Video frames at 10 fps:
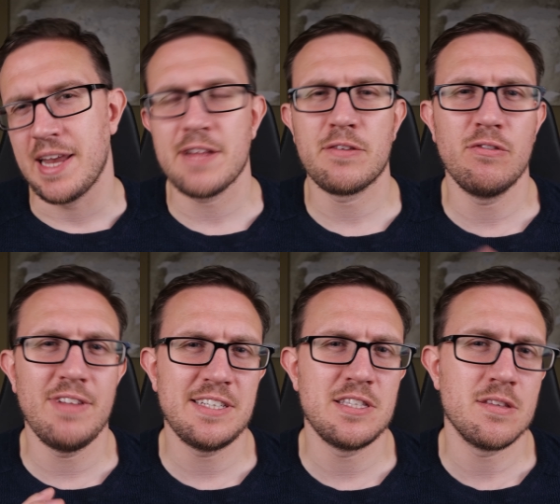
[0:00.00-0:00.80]
and after
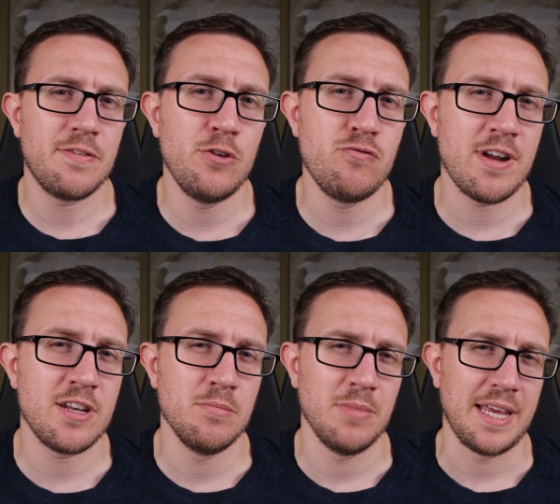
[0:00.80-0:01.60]
releasing the food
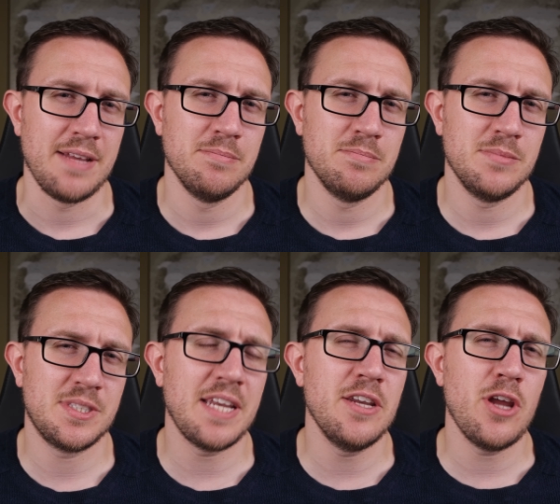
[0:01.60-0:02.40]
randomly,
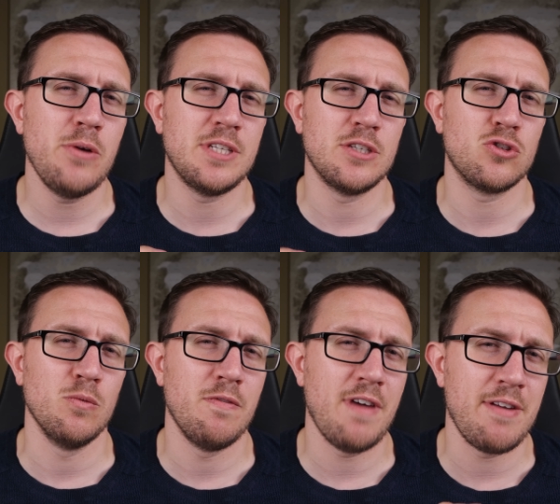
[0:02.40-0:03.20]
Skinner noticed
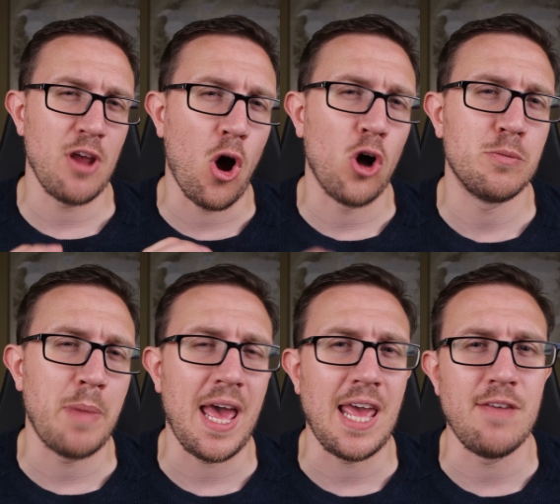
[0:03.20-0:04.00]
some very odd
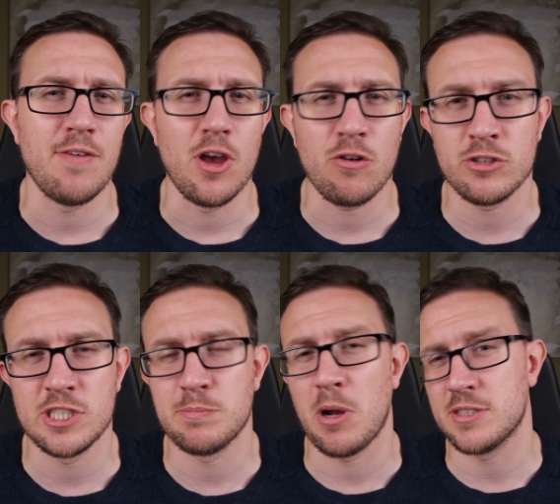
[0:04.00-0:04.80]
behaviour
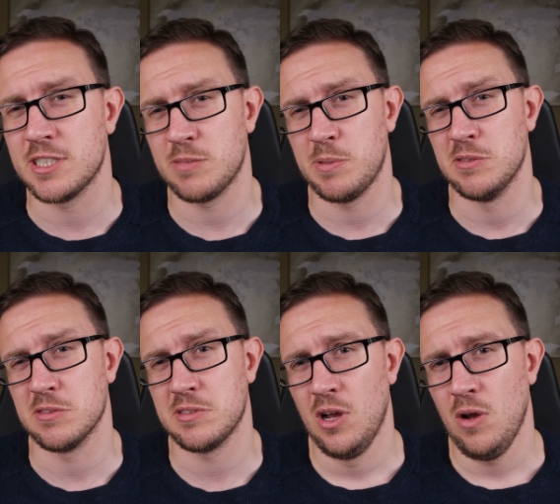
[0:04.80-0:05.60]
across his
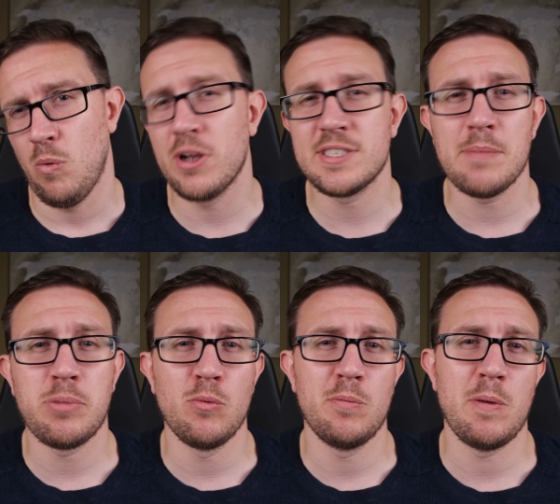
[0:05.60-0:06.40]
participants. One
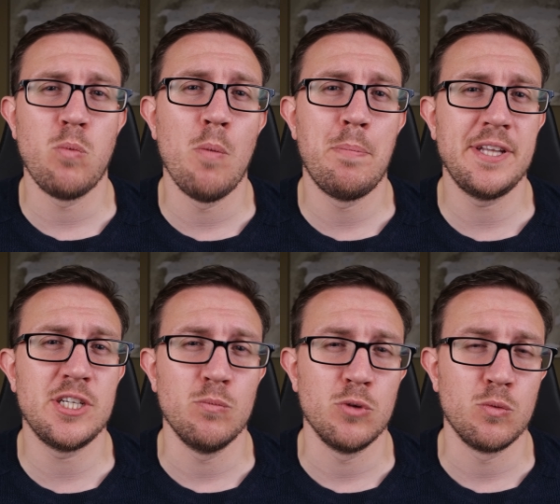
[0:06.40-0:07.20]
example would be one pigeon